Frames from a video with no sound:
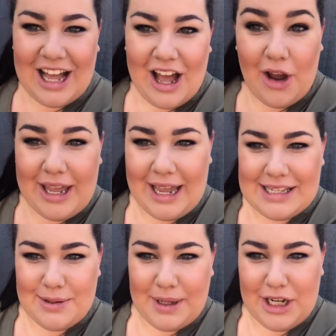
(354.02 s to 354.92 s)
Okay,
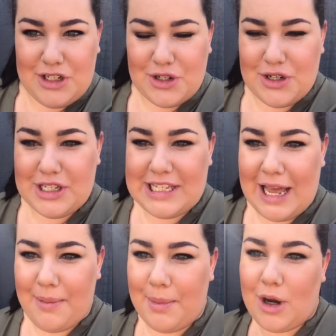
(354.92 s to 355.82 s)
so we're gonna do
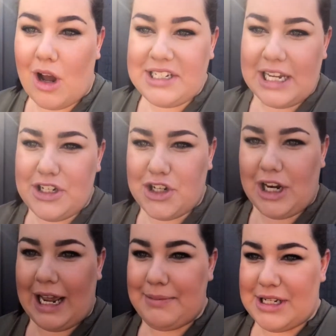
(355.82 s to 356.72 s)
some content
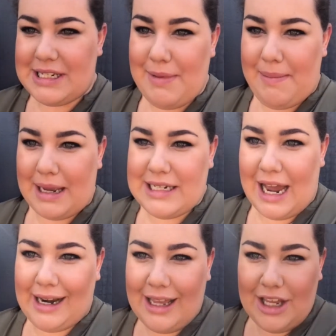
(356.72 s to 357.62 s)
shooting. I'm just in my
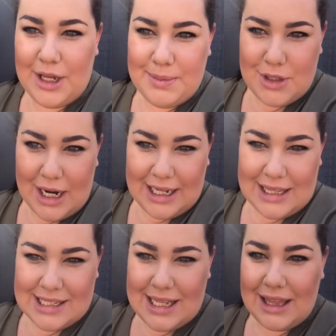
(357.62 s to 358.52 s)
backyard, trying to get the
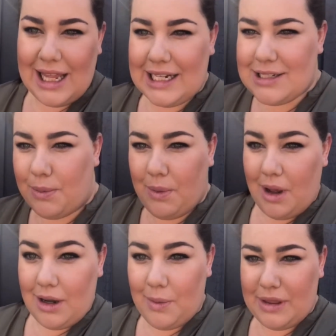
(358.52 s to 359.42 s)
sunlight to
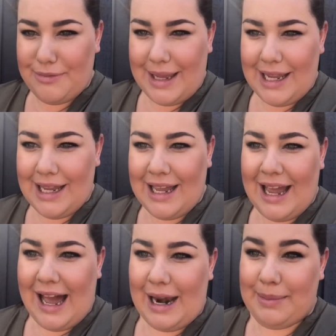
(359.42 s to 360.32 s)
work with me,
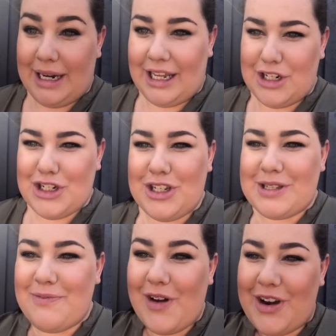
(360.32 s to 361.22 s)
and I'm gonna shoot
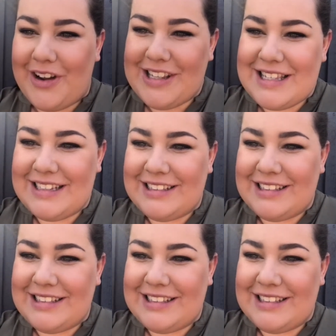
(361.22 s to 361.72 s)
some photos.